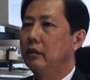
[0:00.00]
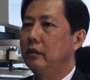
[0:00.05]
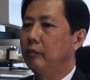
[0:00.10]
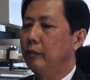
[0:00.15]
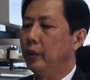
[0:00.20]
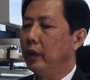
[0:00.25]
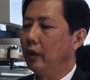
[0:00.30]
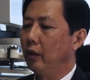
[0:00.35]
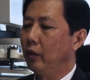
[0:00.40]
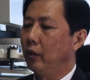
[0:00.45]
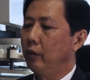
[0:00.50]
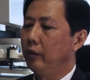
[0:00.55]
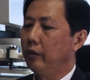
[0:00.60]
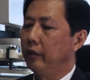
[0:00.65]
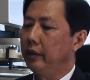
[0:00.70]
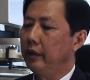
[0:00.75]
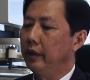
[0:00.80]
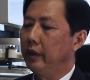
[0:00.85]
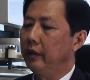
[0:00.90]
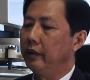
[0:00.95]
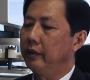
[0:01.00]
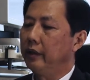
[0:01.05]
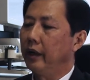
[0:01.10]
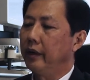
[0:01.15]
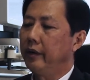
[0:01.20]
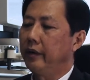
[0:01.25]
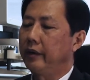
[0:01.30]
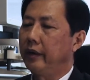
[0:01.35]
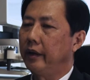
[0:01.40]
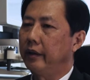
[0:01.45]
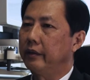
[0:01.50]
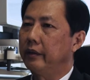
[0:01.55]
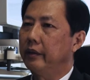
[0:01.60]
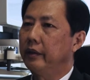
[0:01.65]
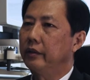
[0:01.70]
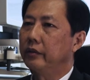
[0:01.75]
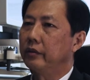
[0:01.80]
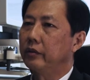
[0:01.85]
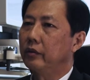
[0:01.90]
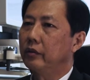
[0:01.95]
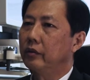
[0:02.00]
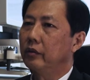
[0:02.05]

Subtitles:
below the thyroid cartilage,